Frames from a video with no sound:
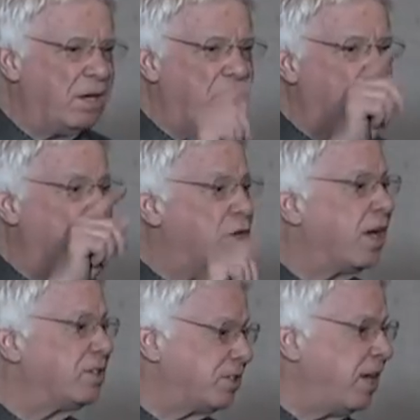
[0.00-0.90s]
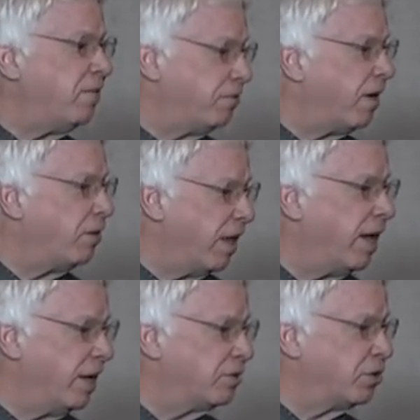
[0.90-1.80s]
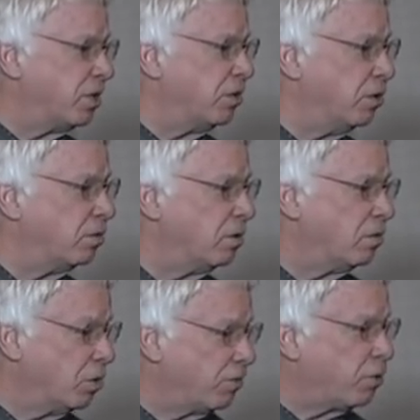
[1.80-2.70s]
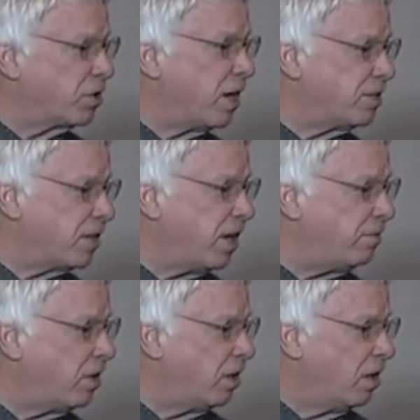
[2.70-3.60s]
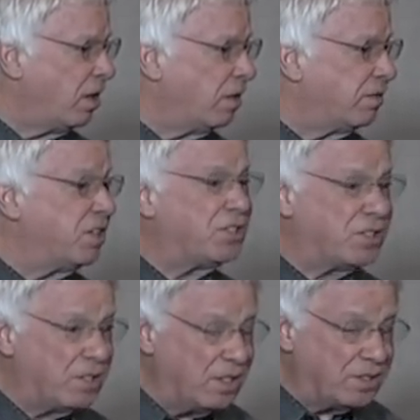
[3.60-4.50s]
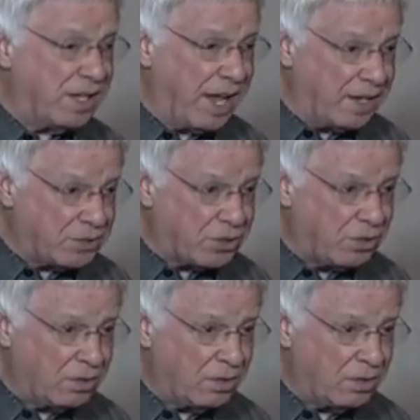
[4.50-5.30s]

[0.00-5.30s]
of you, when you got saved, found that answer, didn't you? When you first got saved, this is the answer.